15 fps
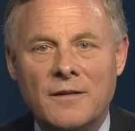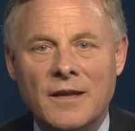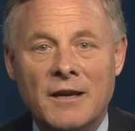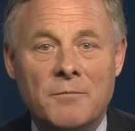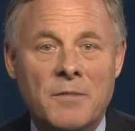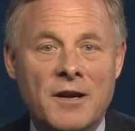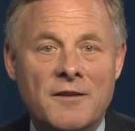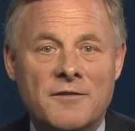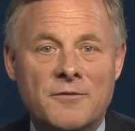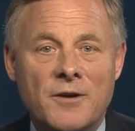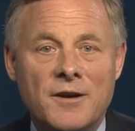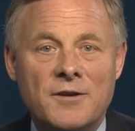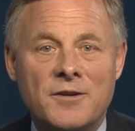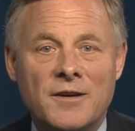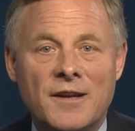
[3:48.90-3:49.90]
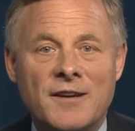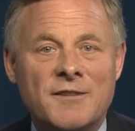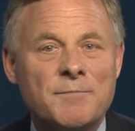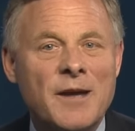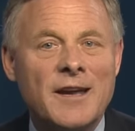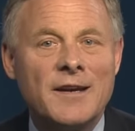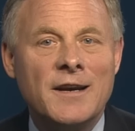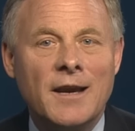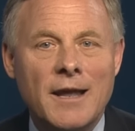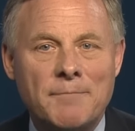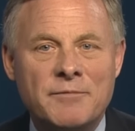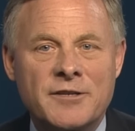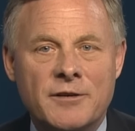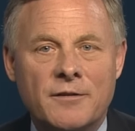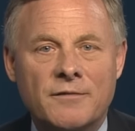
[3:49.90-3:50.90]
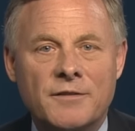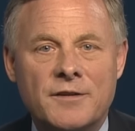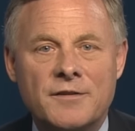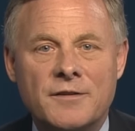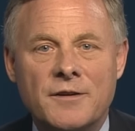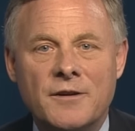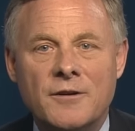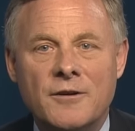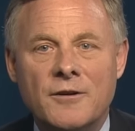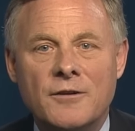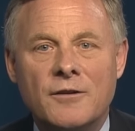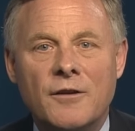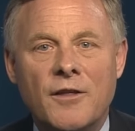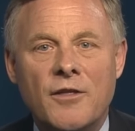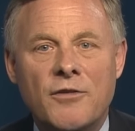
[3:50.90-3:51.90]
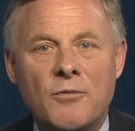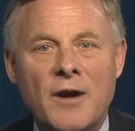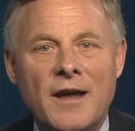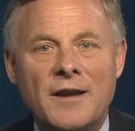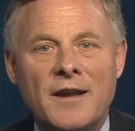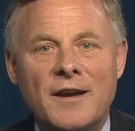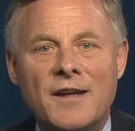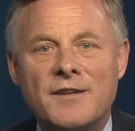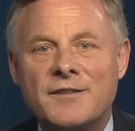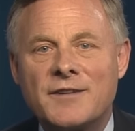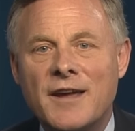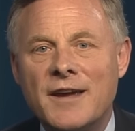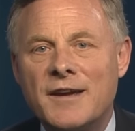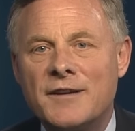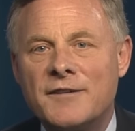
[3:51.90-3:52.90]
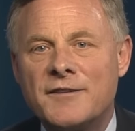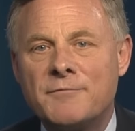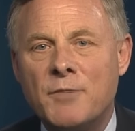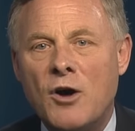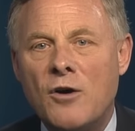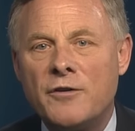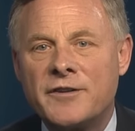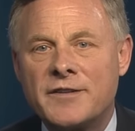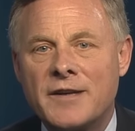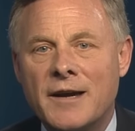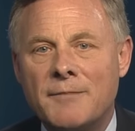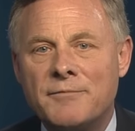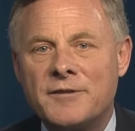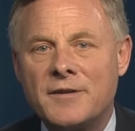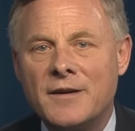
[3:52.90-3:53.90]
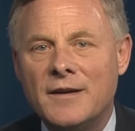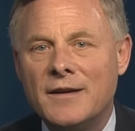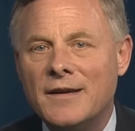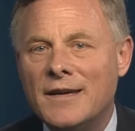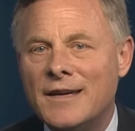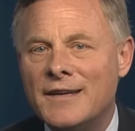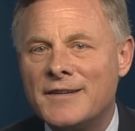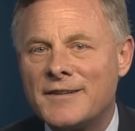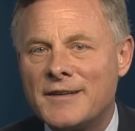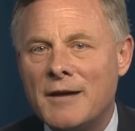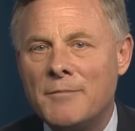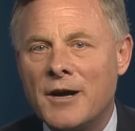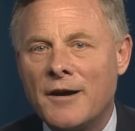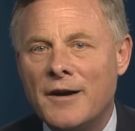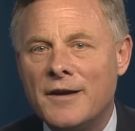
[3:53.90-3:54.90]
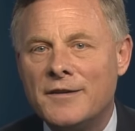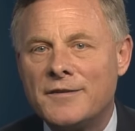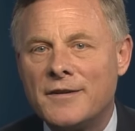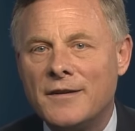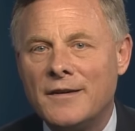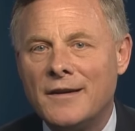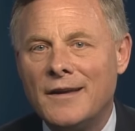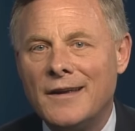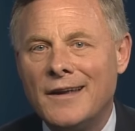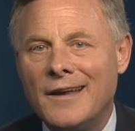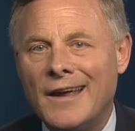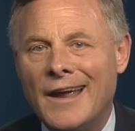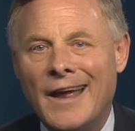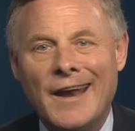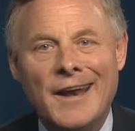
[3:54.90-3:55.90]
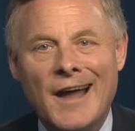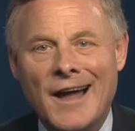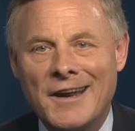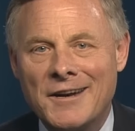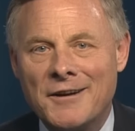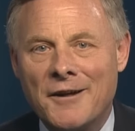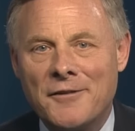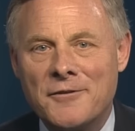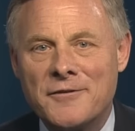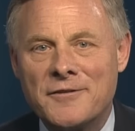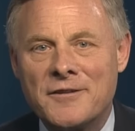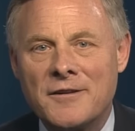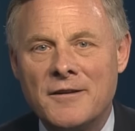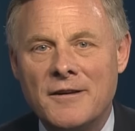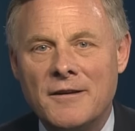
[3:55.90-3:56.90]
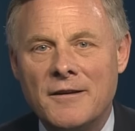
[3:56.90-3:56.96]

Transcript: The administration has paid lip service to the threat and has taken small steps in some areas and not in others.